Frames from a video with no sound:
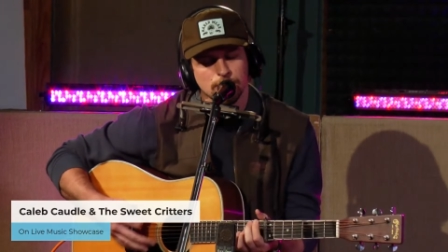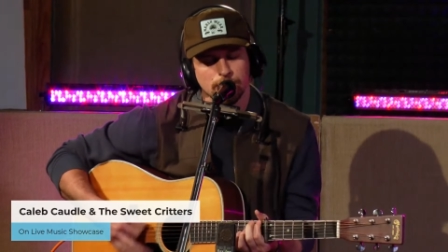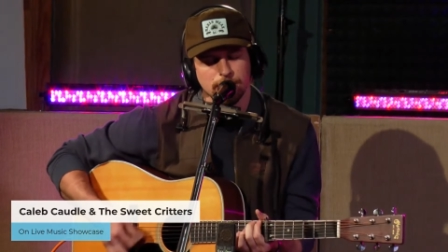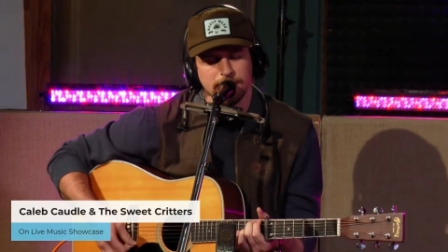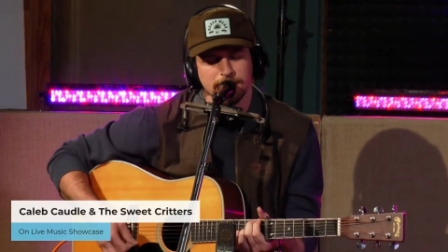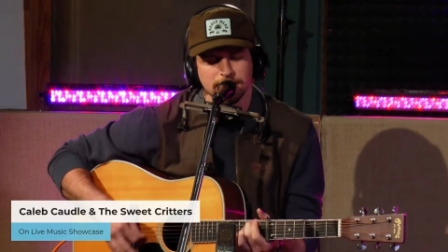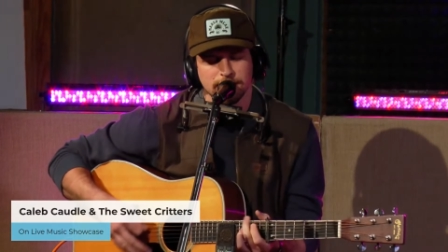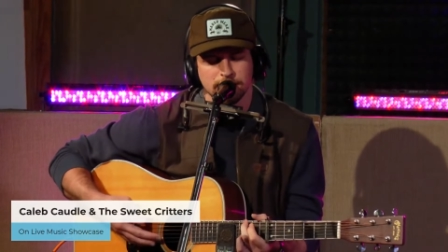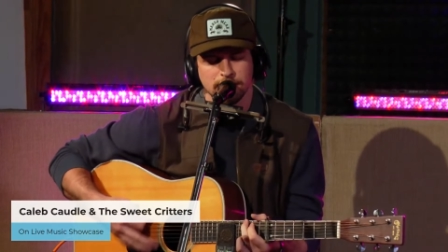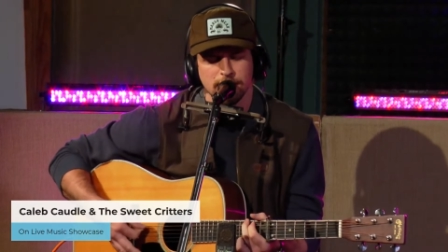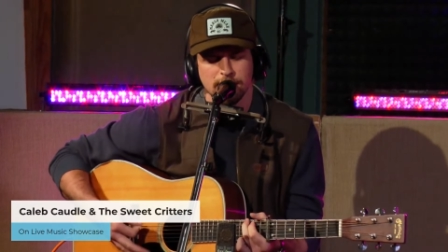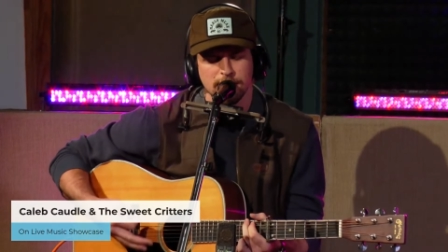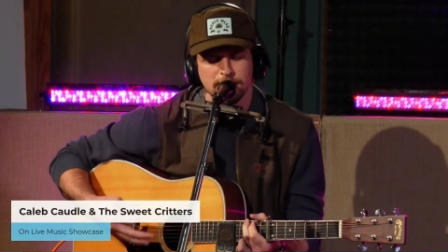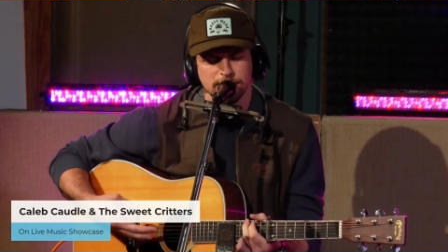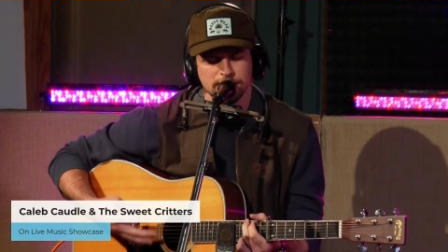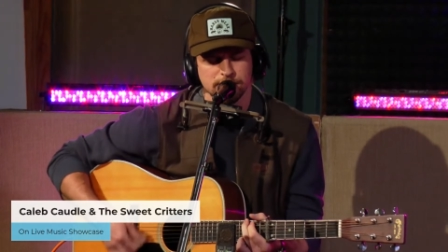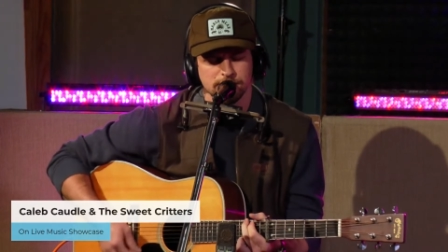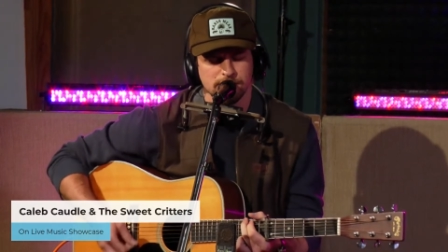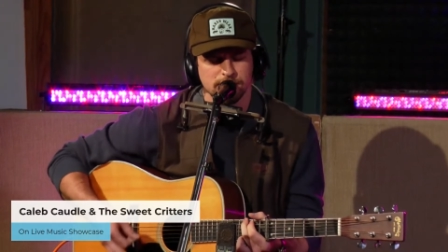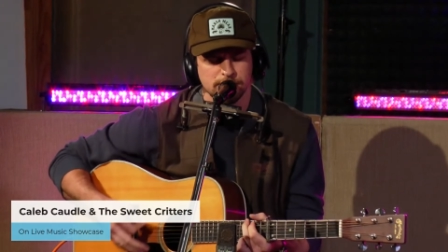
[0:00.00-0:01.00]
With
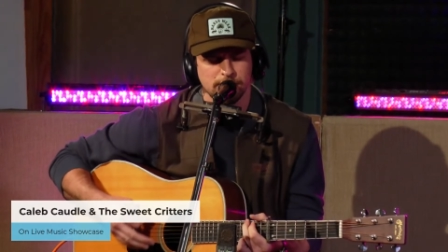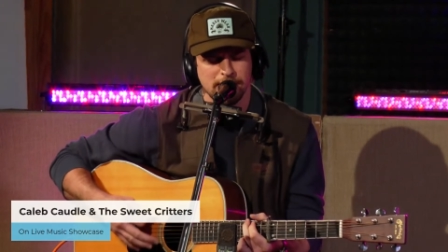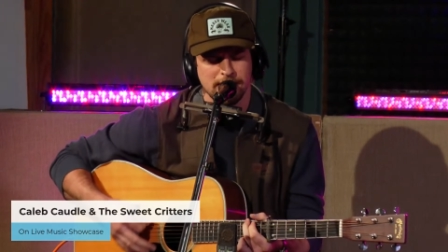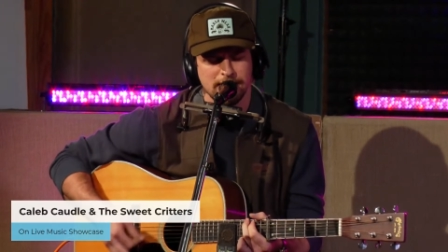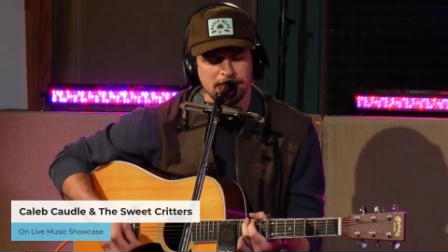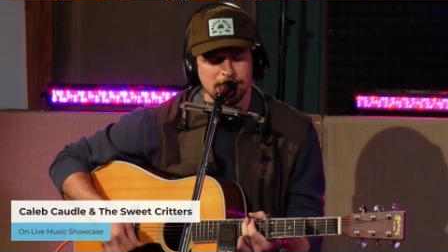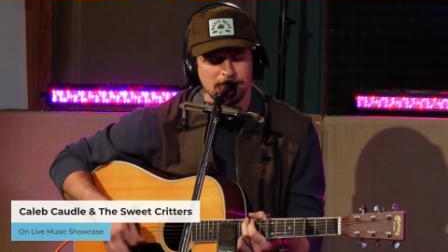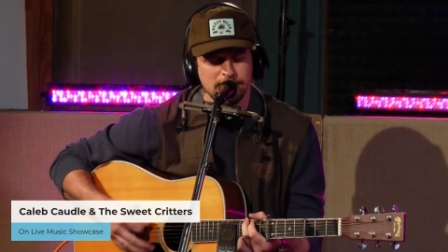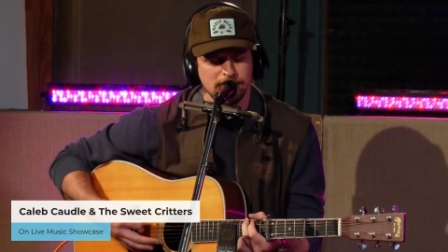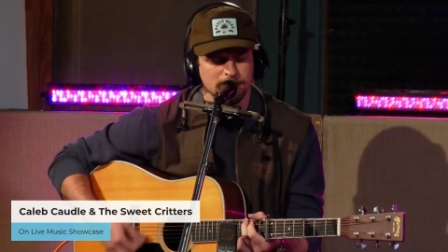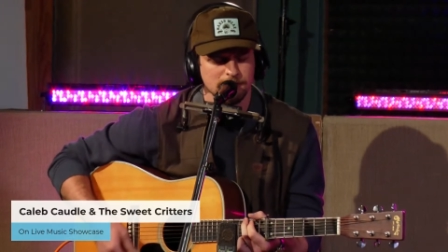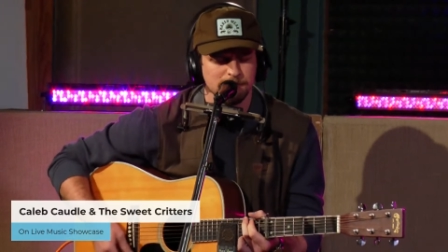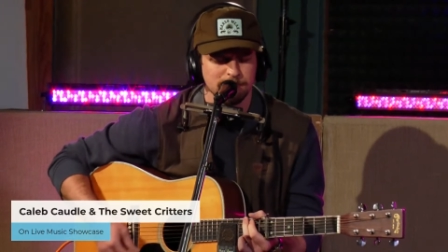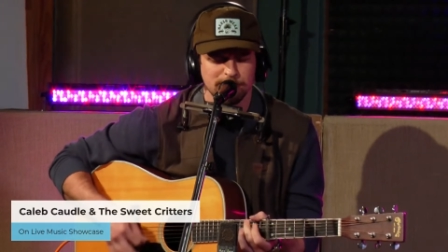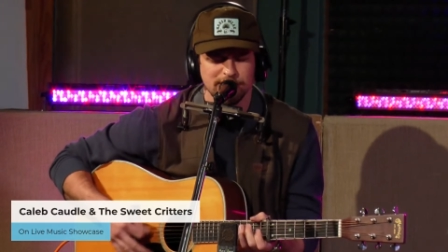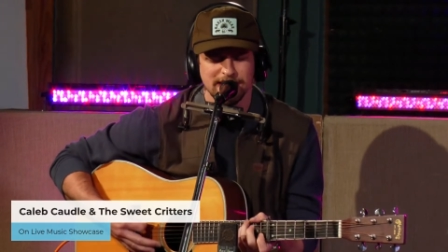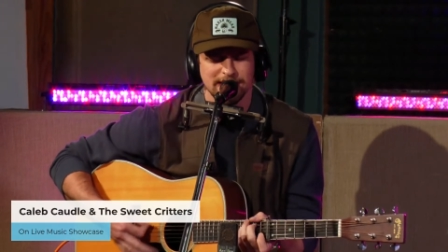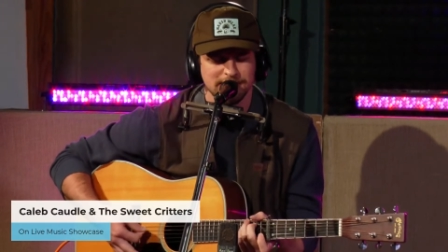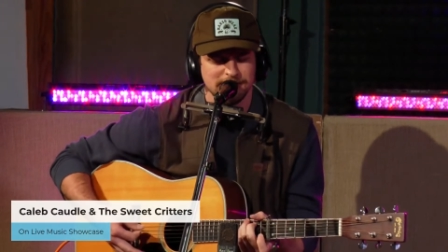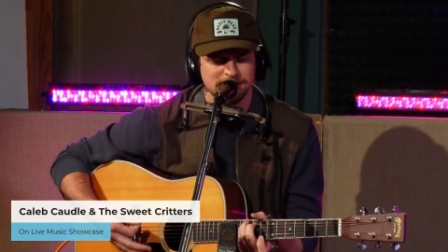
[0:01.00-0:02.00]
country smile
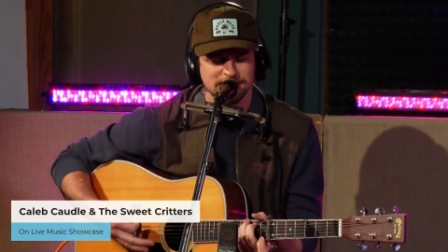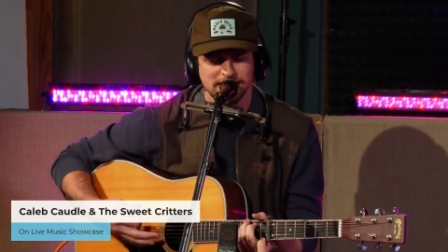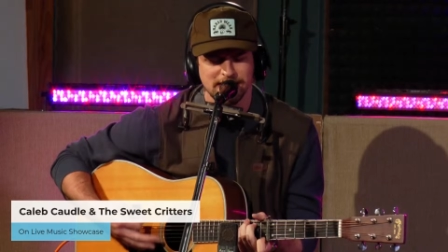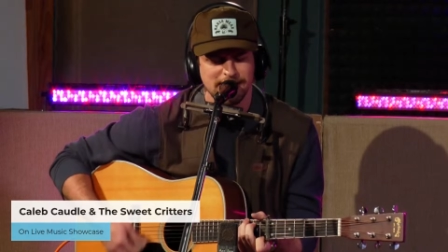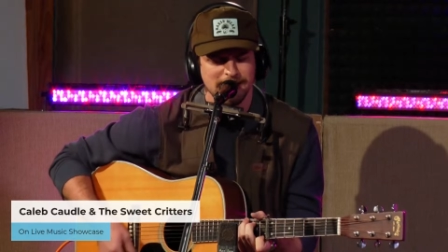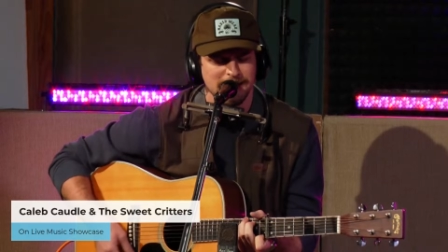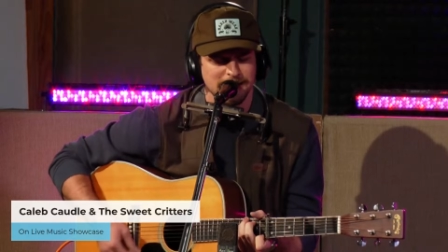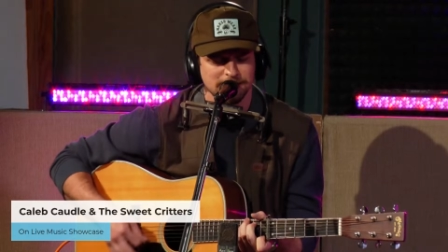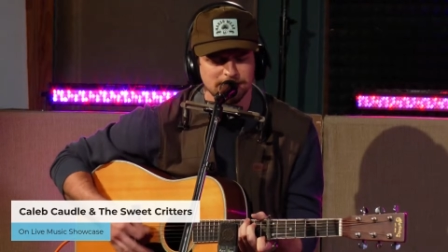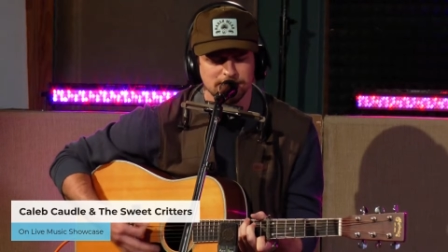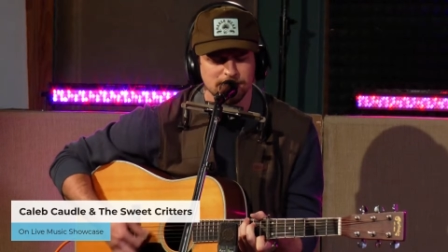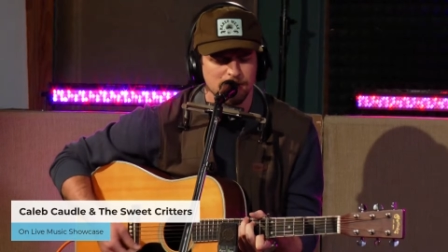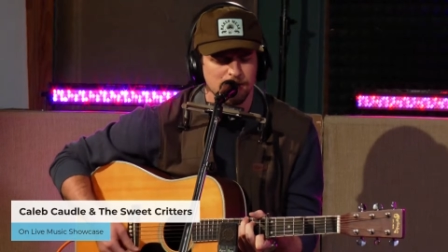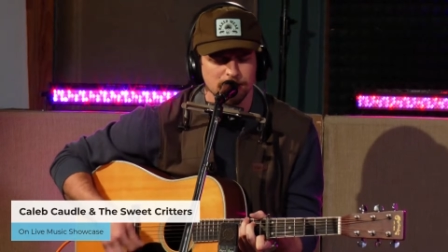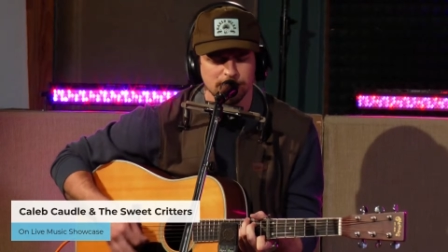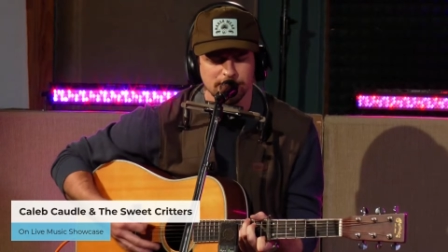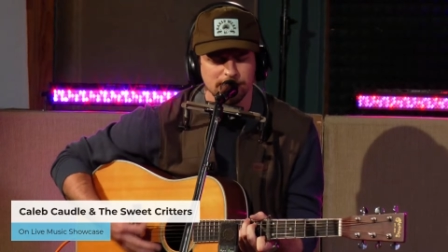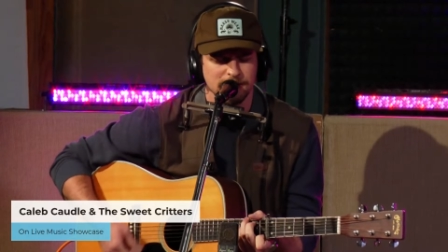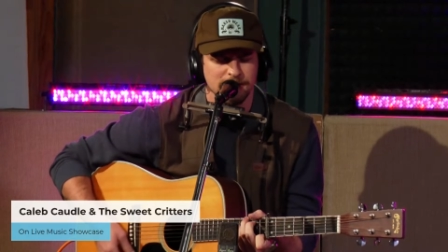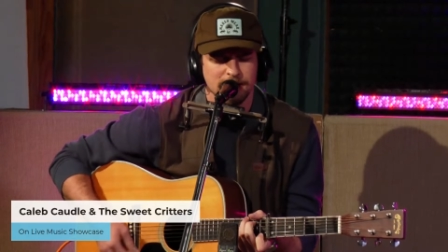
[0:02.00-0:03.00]
and big city
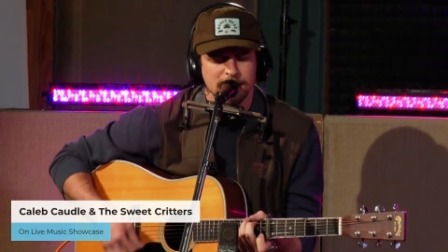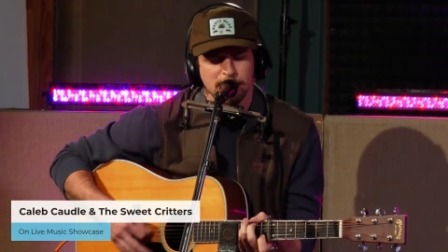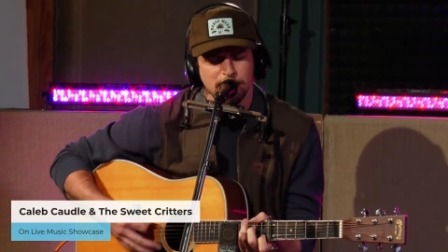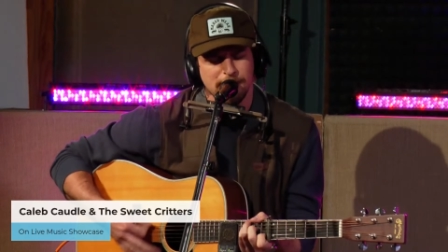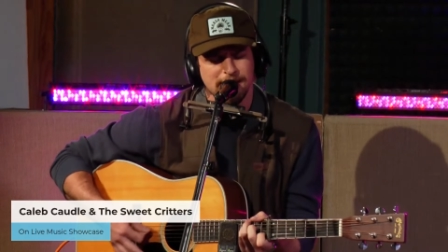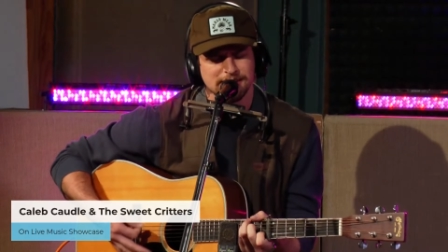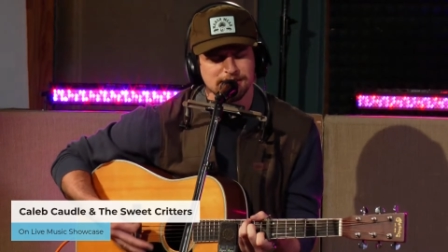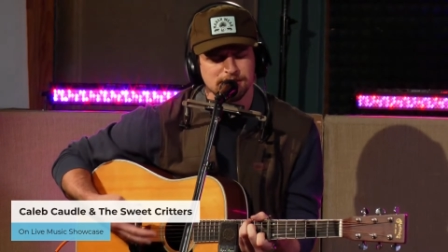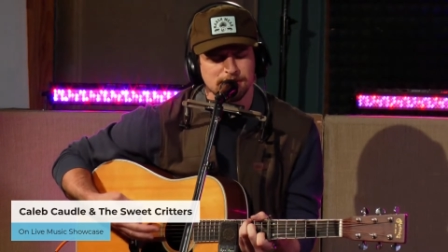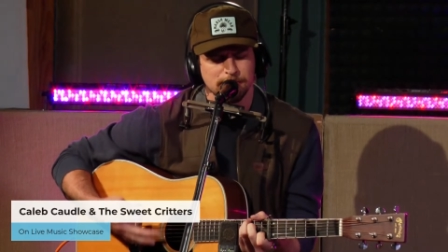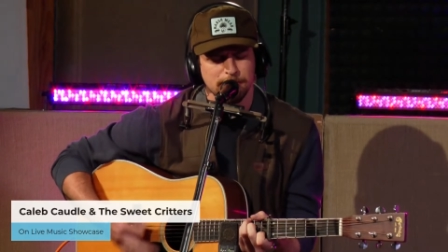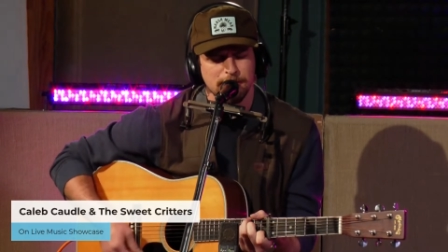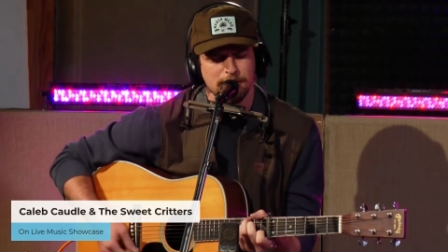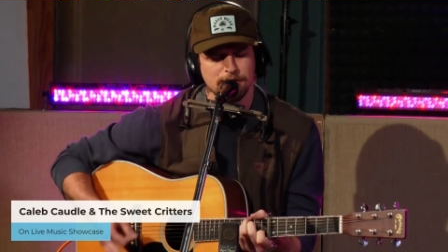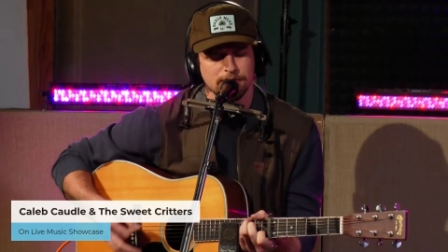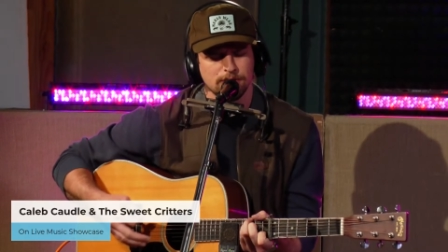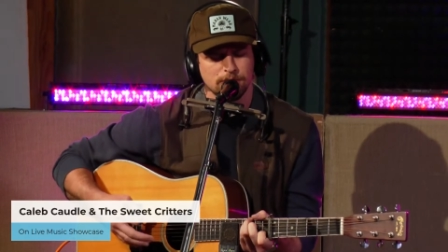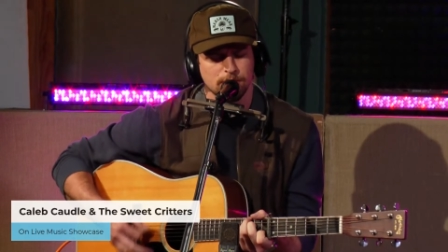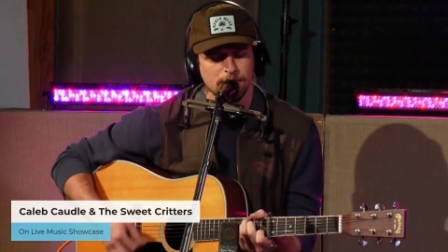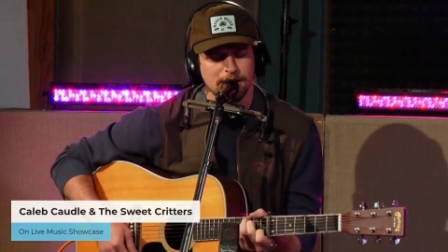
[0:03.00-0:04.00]
talk, best of
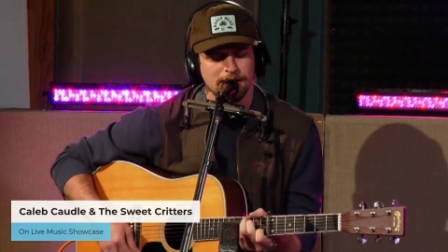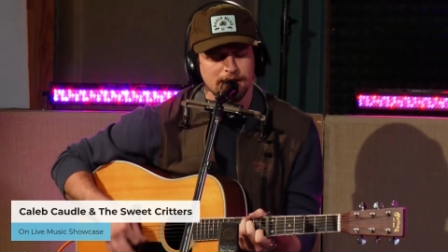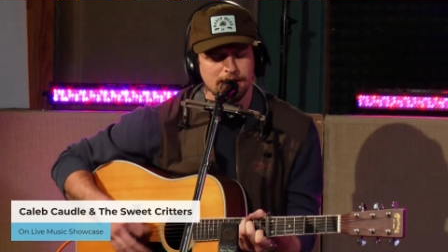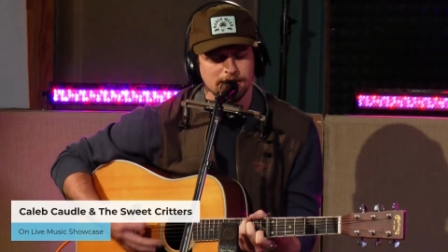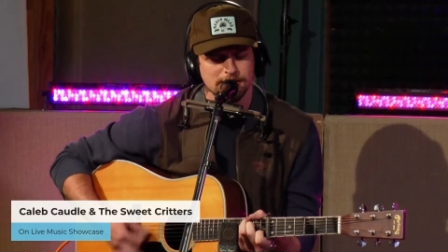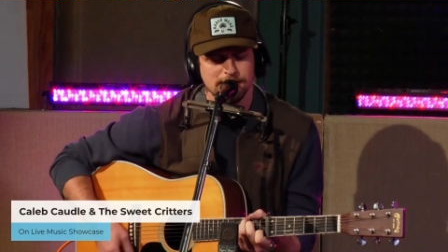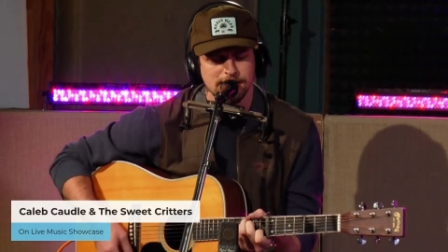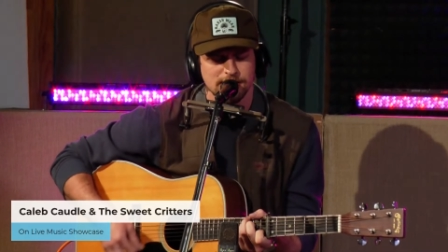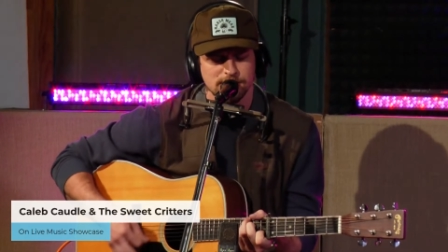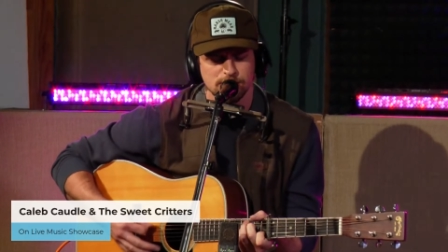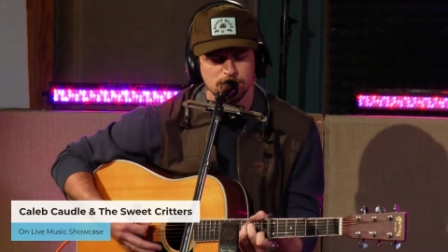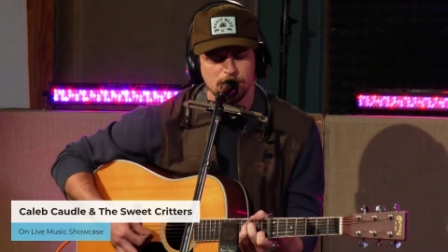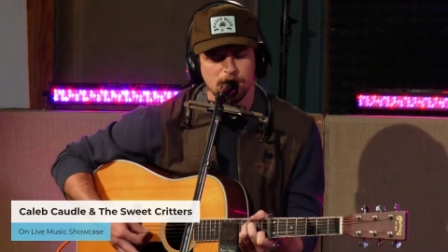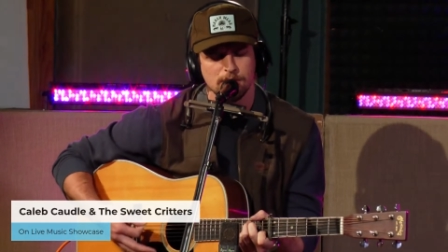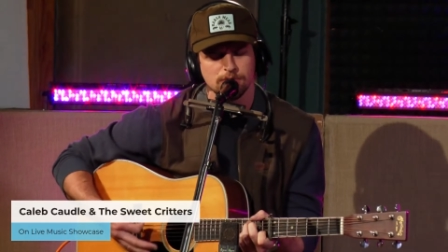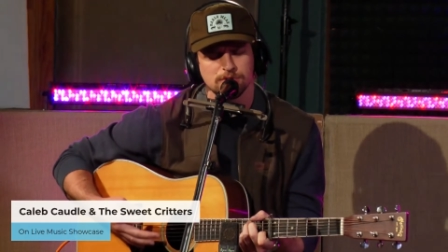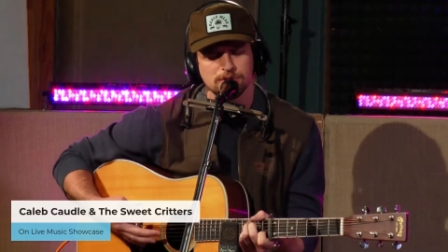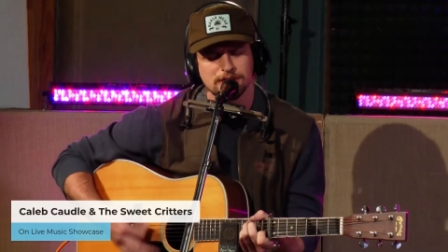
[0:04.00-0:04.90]
both worlds, then she won't